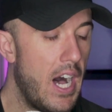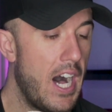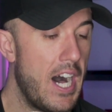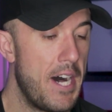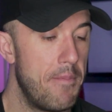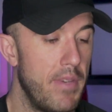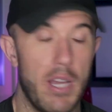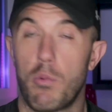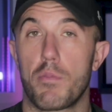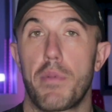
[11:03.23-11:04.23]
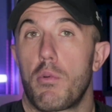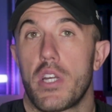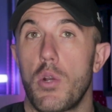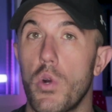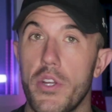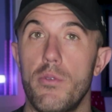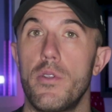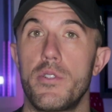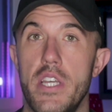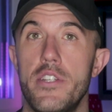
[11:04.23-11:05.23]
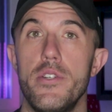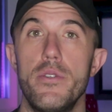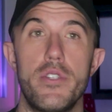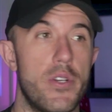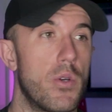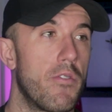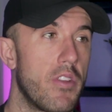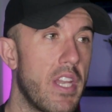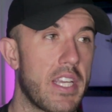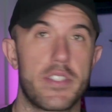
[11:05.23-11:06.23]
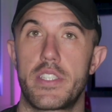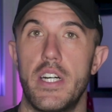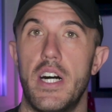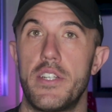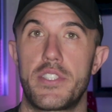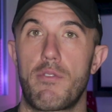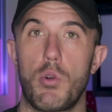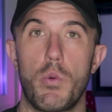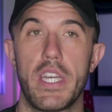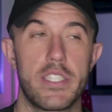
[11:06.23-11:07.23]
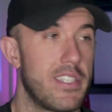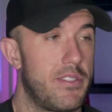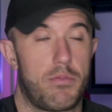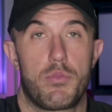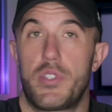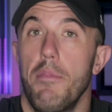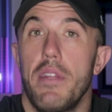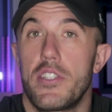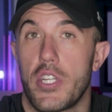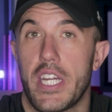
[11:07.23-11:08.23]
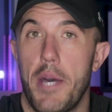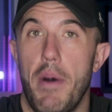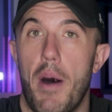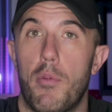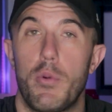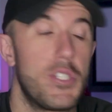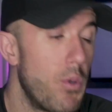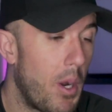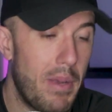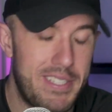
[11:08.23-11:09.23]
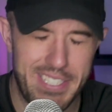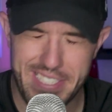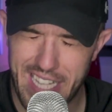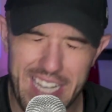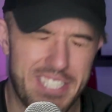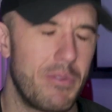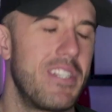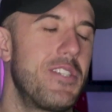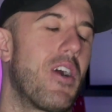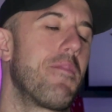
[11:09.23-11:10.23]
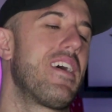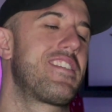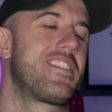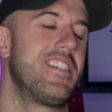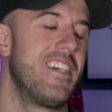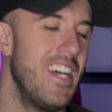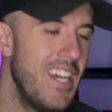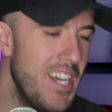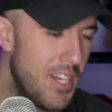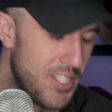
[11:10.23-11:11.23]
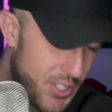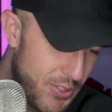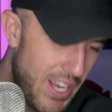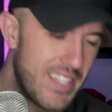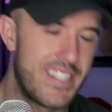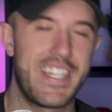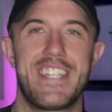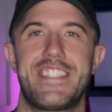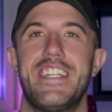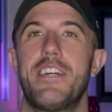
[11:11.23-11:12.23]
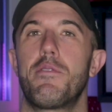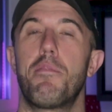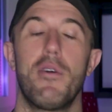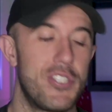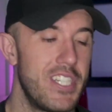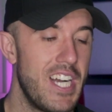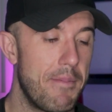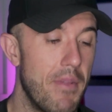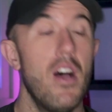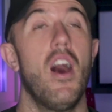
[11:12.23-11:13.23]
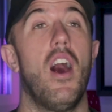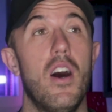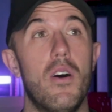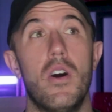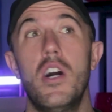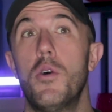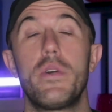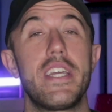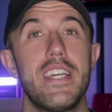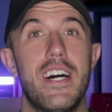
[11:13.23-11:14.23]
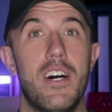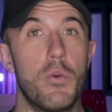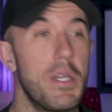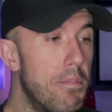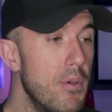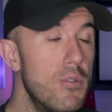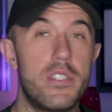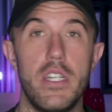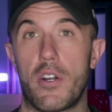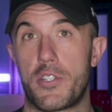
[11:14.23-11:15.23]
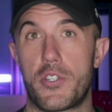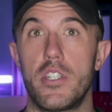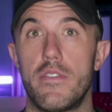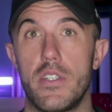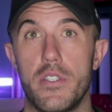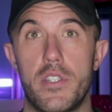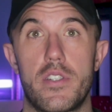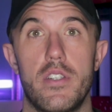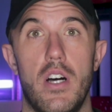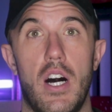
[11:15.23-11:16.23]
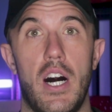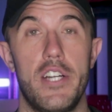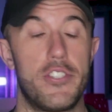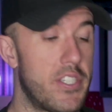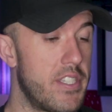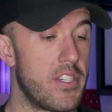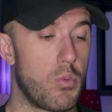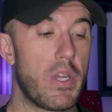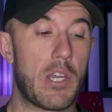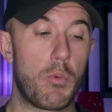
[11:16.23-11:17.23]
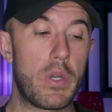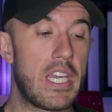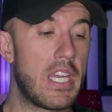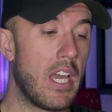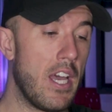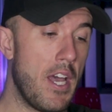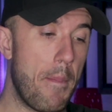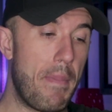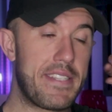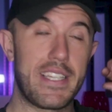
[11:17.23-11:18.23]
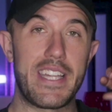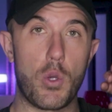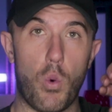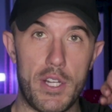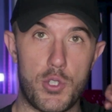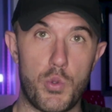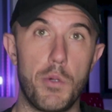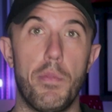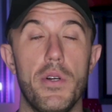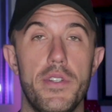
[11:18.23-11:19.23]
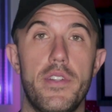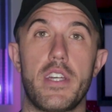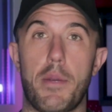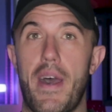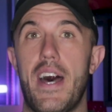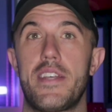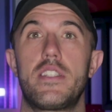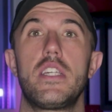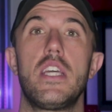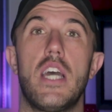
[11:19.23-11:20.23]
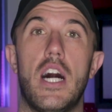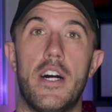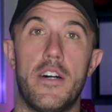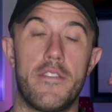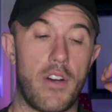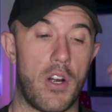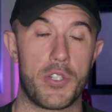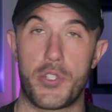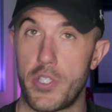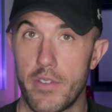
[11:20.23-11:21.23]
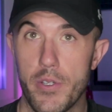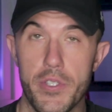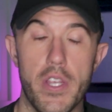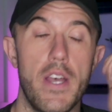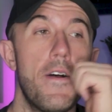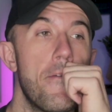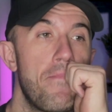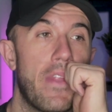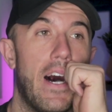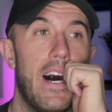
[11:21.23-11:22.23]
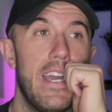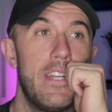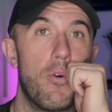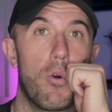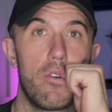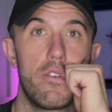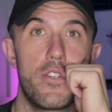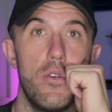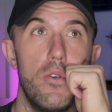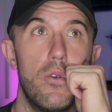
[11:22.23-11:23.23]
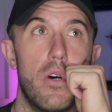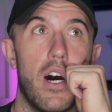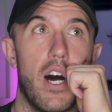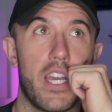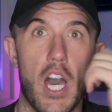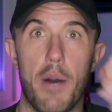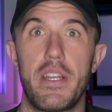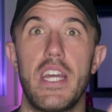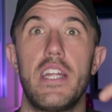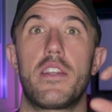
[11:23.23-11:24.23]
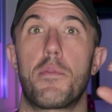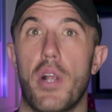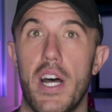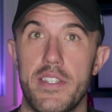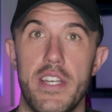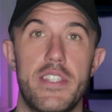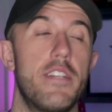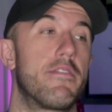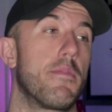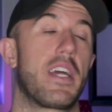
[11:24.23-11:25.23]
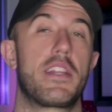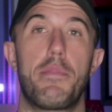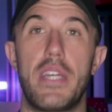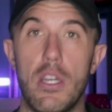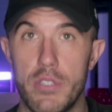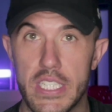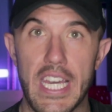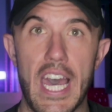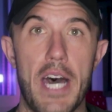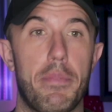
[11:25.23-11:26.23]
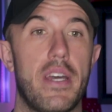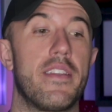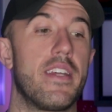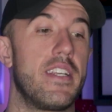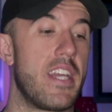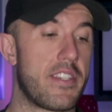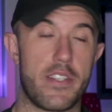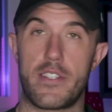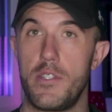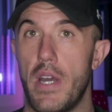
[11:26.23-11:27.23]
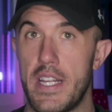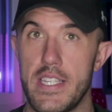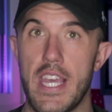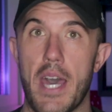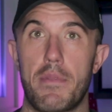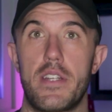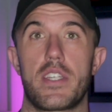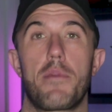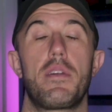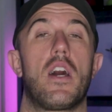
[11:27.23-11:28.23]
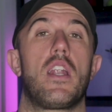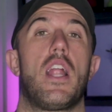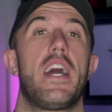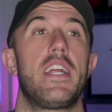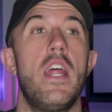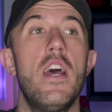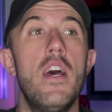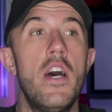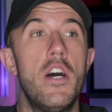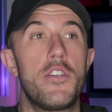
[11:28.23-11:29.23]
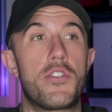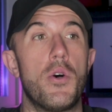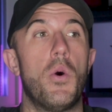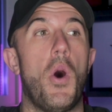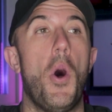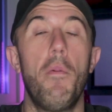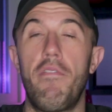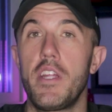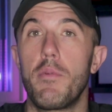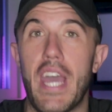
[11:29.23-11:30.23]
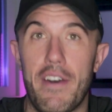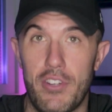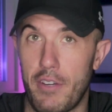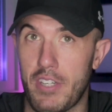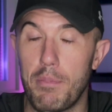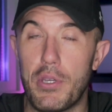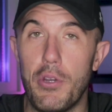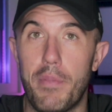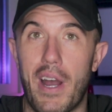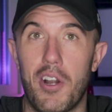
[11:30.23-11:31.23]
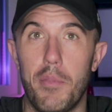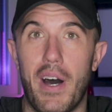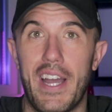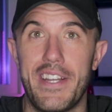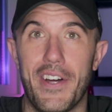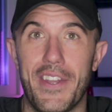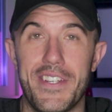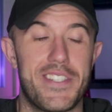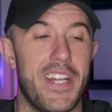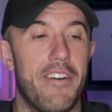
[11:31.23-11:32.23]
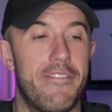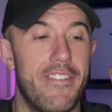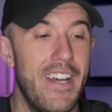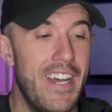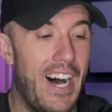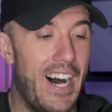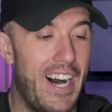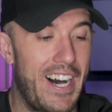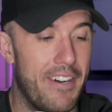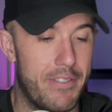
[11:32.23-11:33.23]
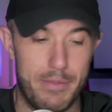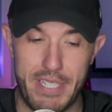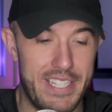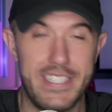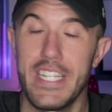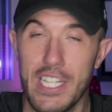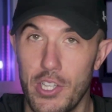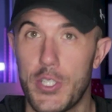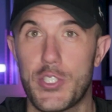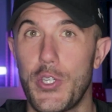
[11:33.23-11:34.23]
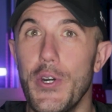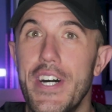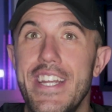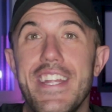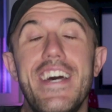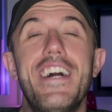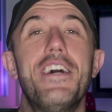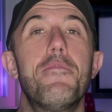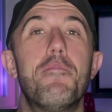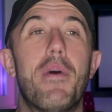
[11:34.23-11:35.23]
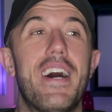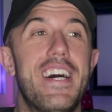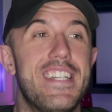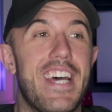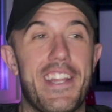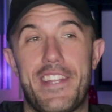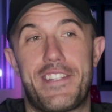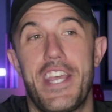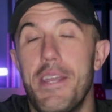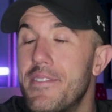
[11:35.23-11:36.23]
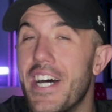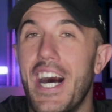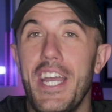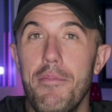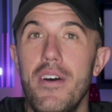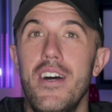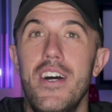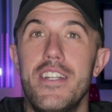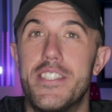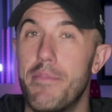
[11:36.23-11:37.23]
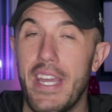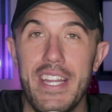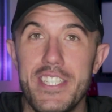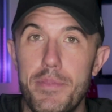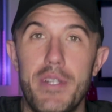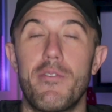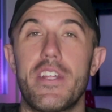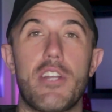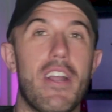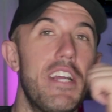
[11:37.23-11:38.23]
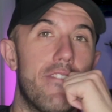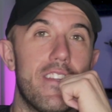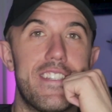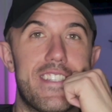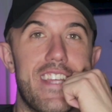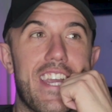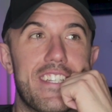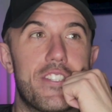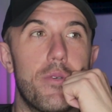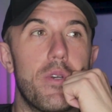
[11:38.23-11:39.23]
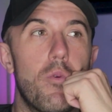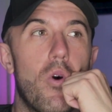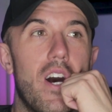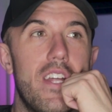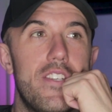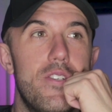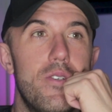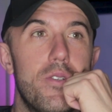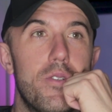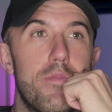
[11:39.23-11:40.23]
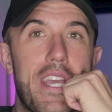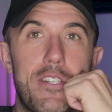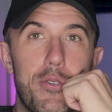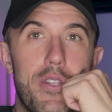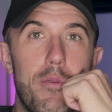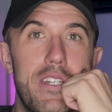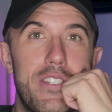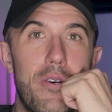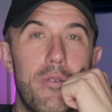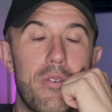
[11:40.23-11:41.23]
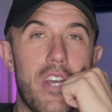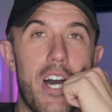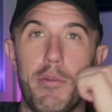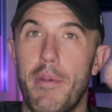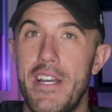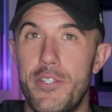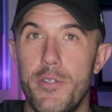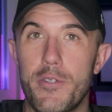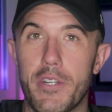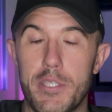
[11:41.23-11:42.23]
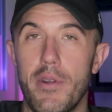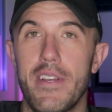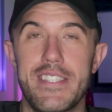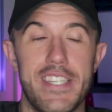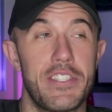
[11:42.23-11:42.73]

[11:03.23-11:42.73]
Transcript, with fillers: But we're going to work through those issues here over the next several weeks, because something's going to come up. We do our best to test. We do our best to strength test it, and we push it up. Oh, we boosted our servers just this week. We basically quadrupled the capacity of our servers in order to accommodate the processing from like the POD app, and then yes, this new Etsy app that is coming online. So hopefully we have enough compute power behind all this stuff. From testing, it looks good, but at the same time, demand has been really great for these things. So we want to make sure that we don't compromise user experience.